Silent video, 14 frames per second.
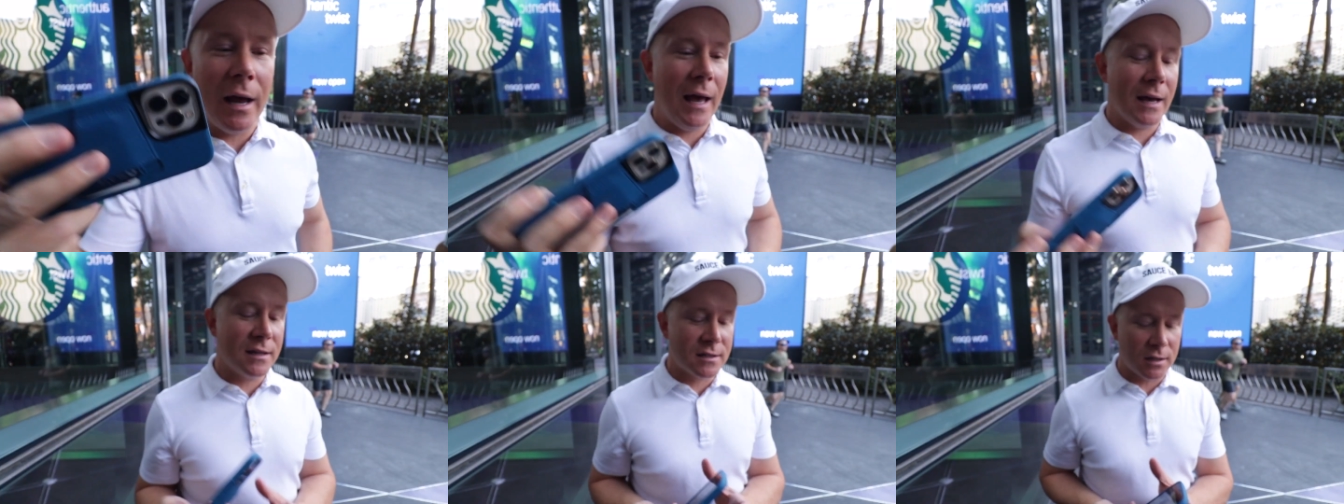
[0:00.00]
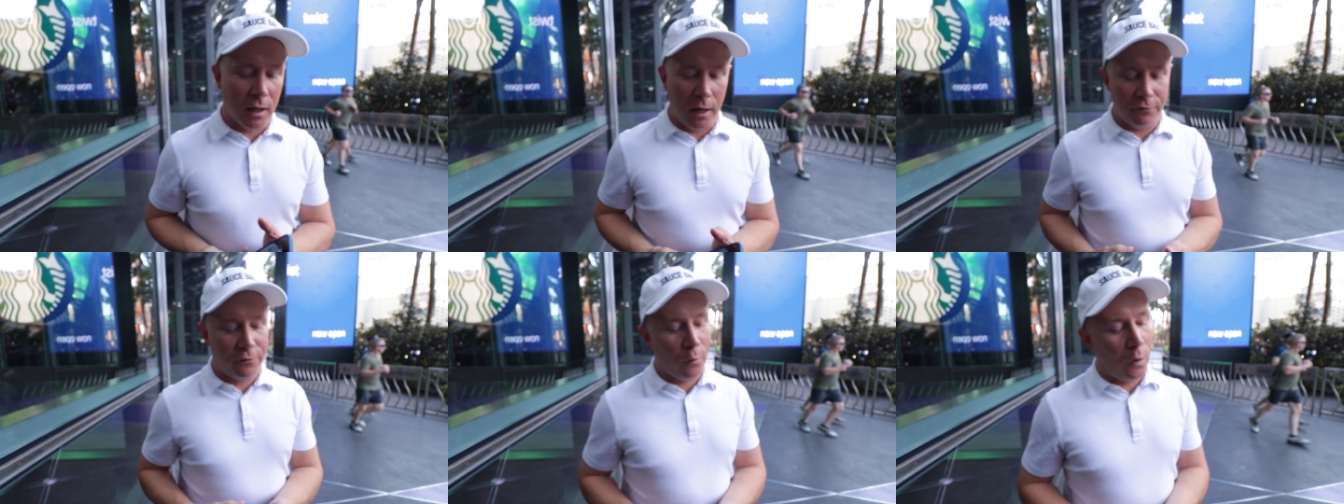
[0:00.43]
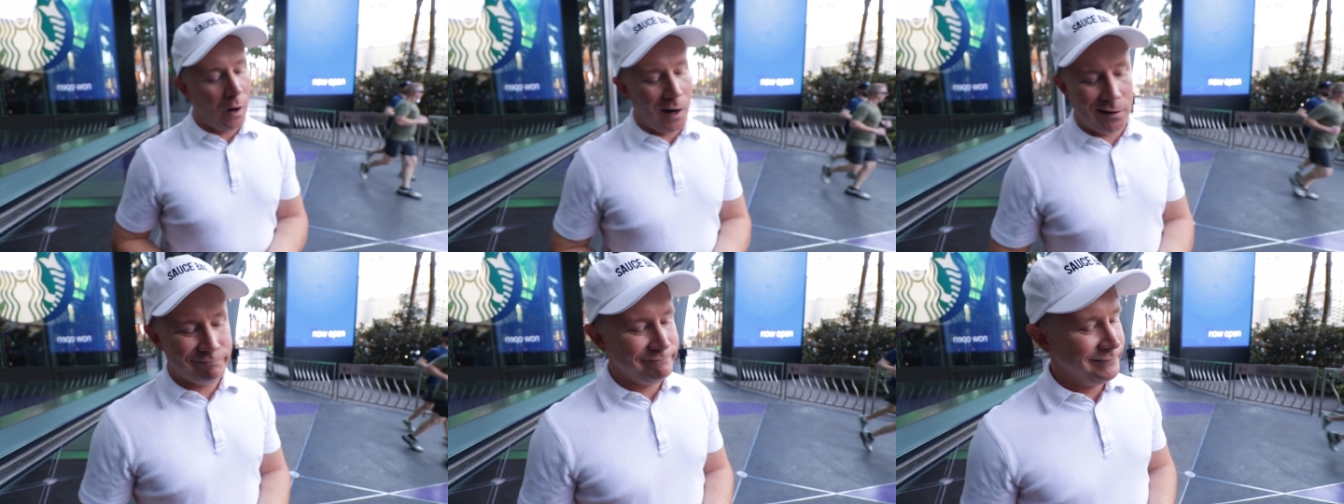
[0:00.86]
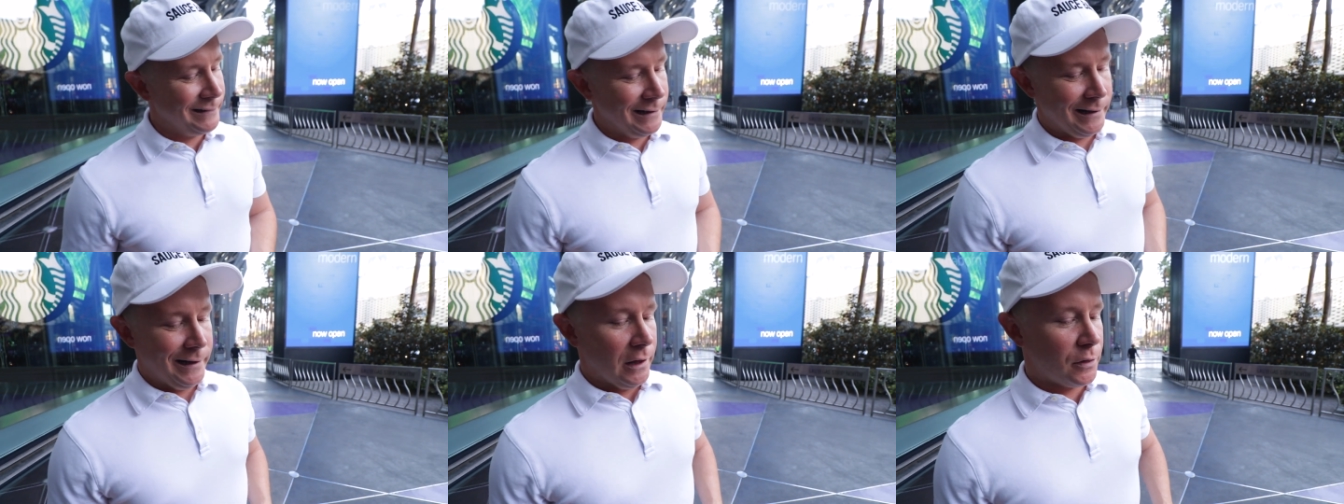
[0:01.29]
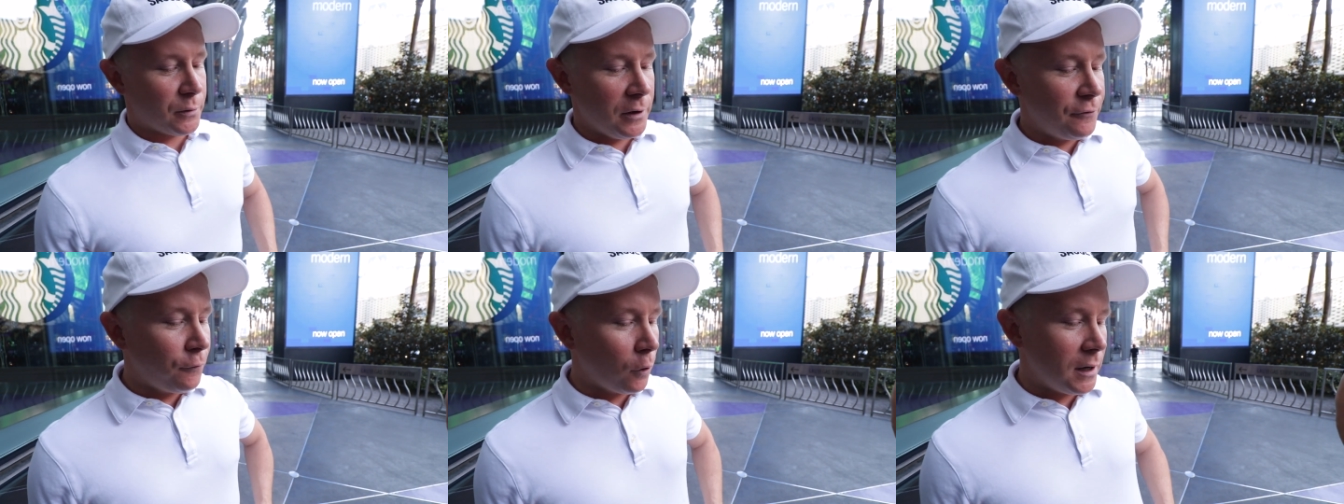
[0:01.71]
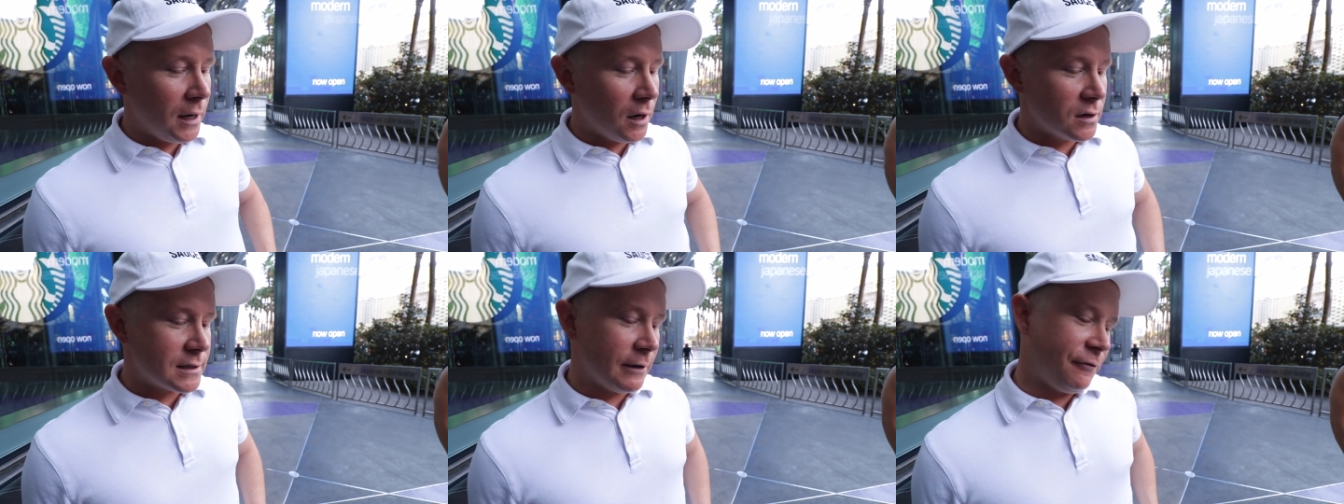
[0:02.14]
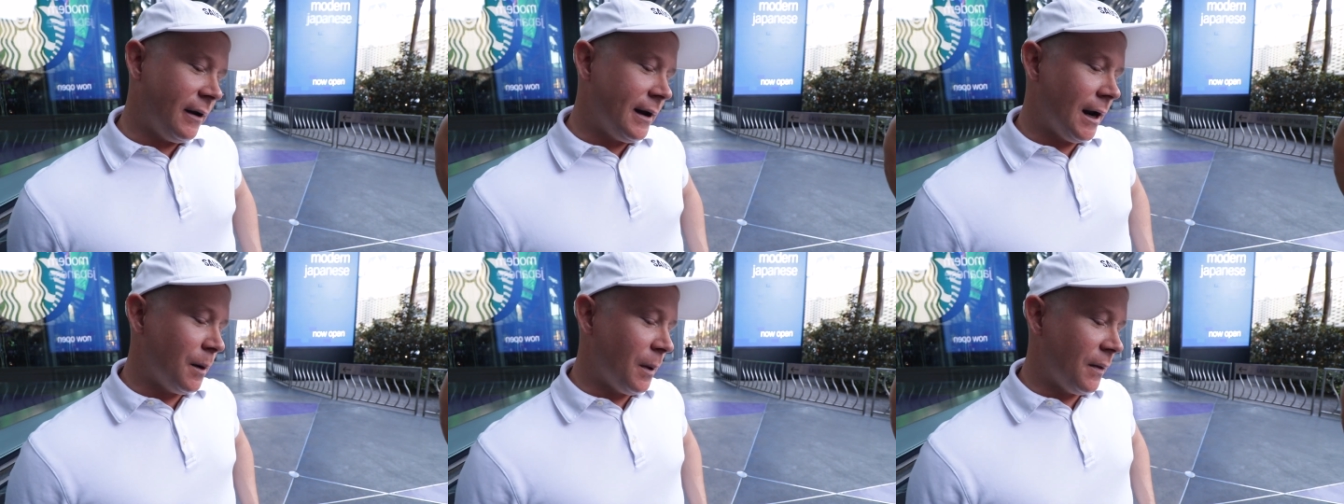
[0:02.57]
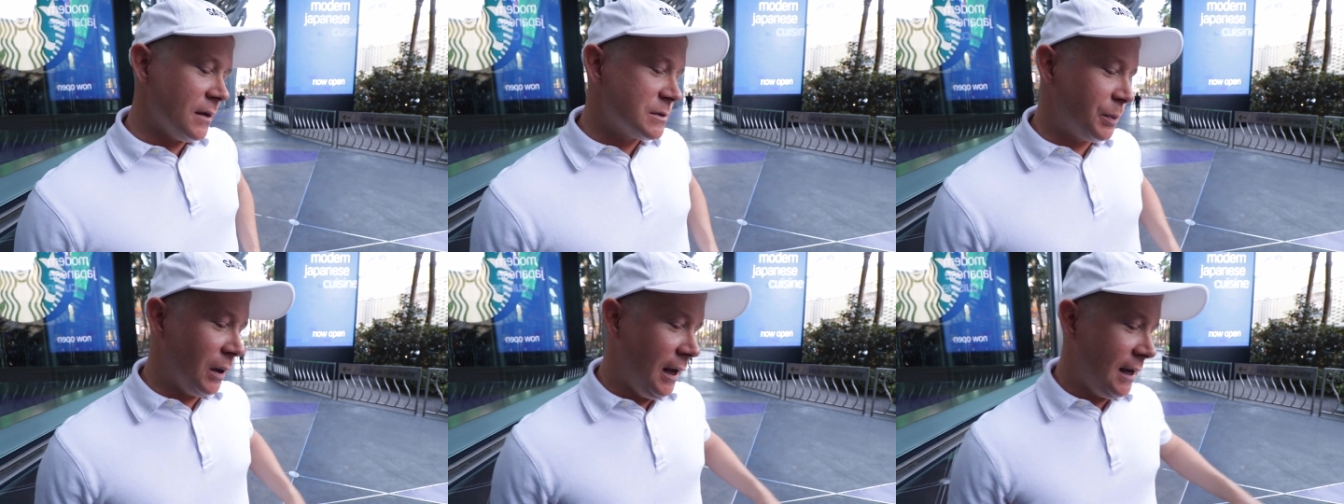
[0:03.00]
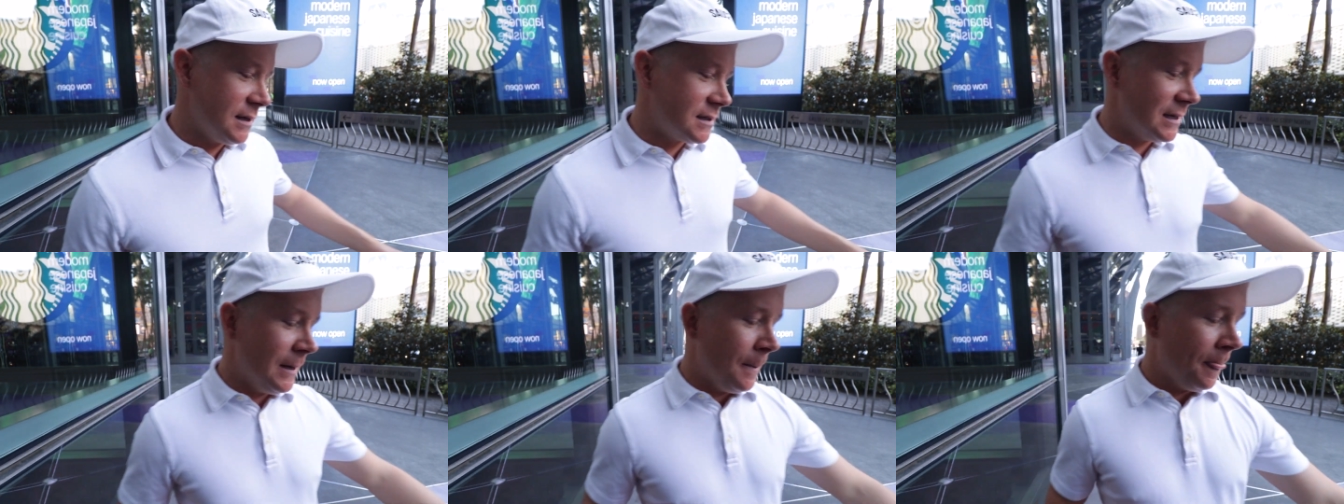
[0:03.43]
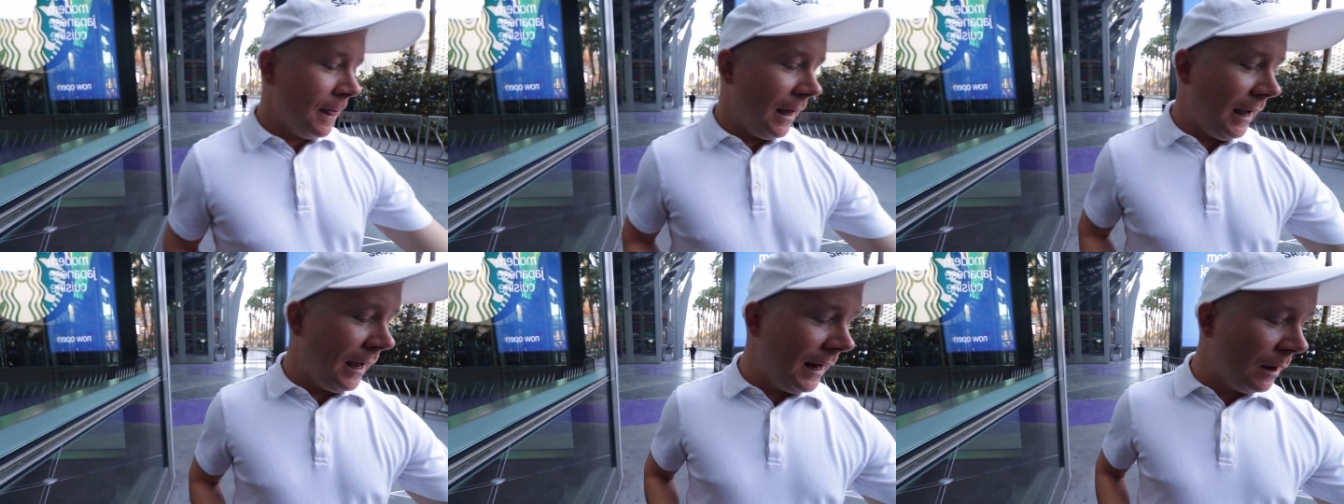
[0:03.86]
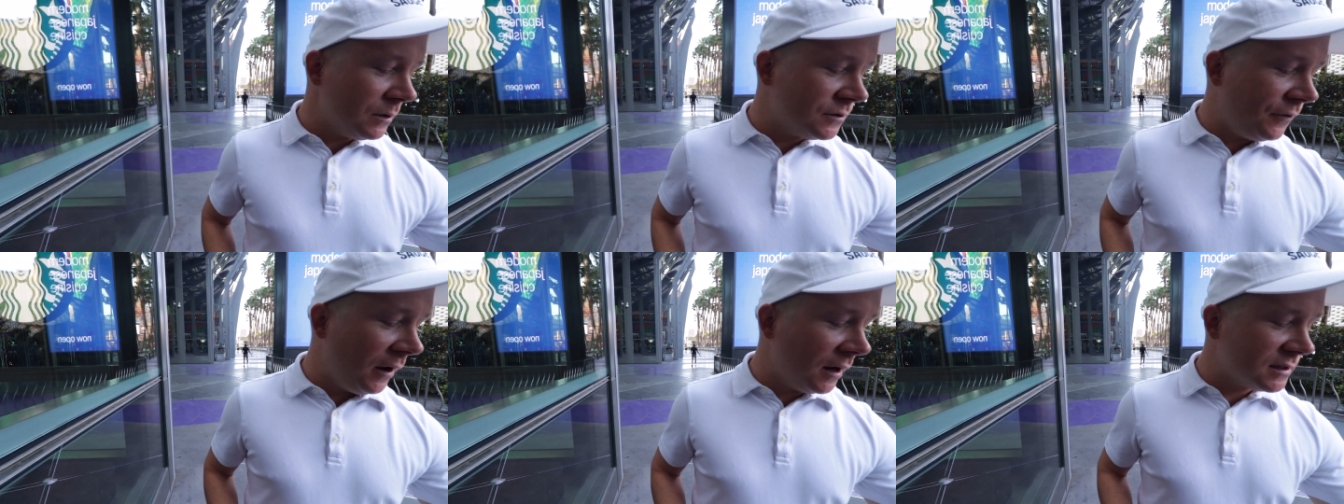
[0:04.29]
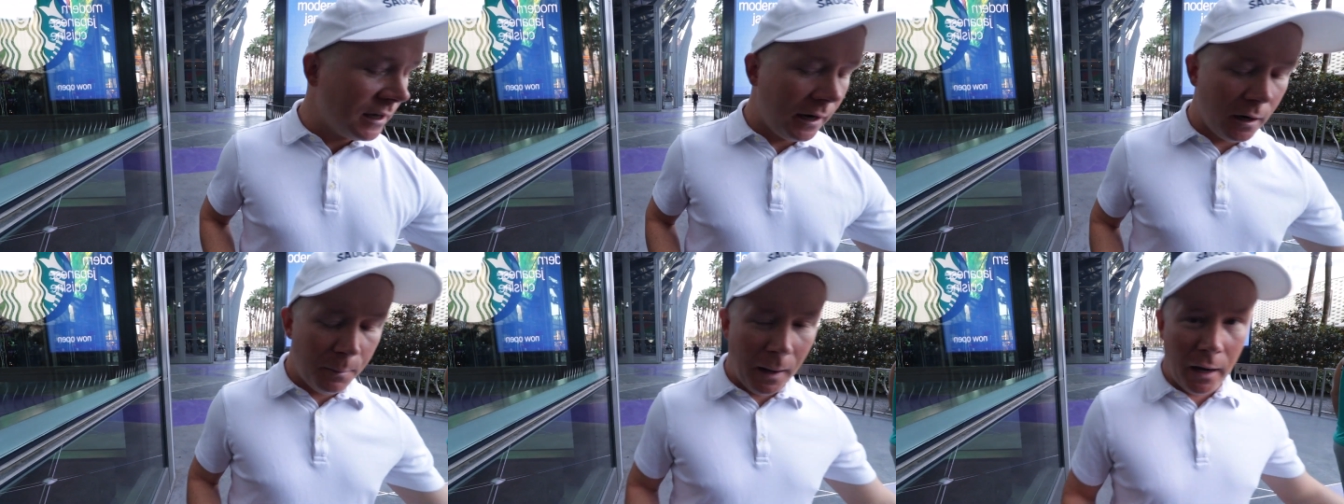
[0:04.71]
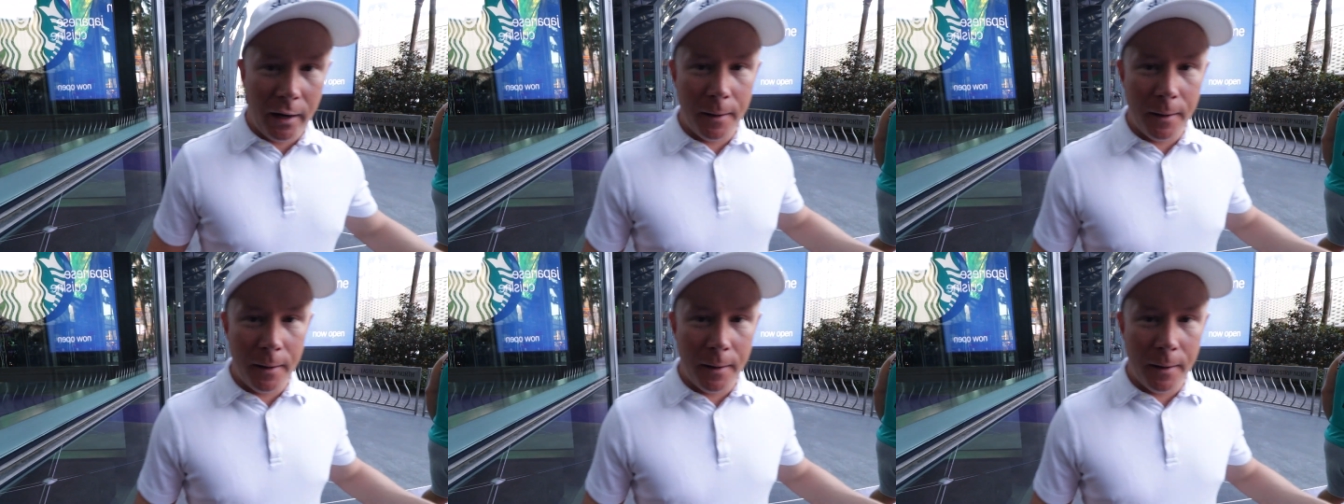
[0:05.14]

egg slut for three, four years. I found out about this place and I was very excited about